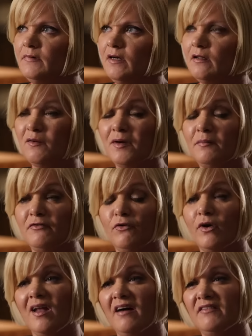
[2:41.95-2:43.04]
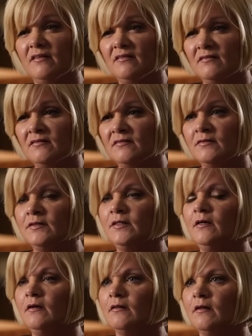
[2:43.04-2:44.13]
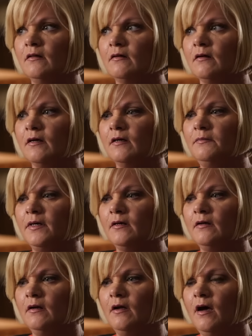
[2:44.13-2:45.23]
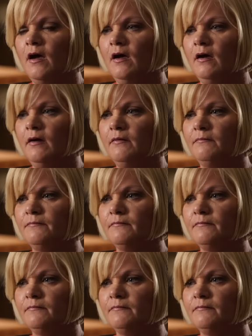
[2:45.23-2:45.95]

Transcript: a little bit before 11 that there had been a